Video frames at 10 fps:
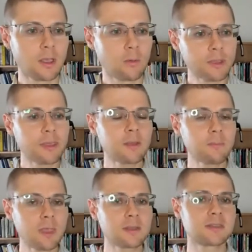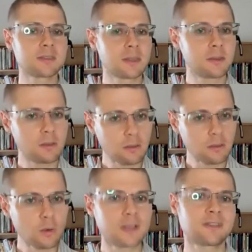What that means is that
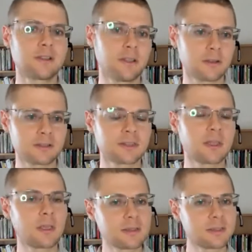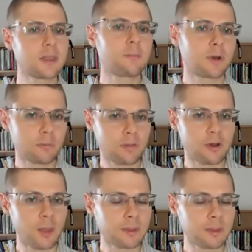you as leaders set broad
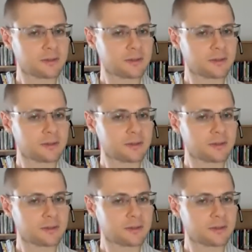parameters.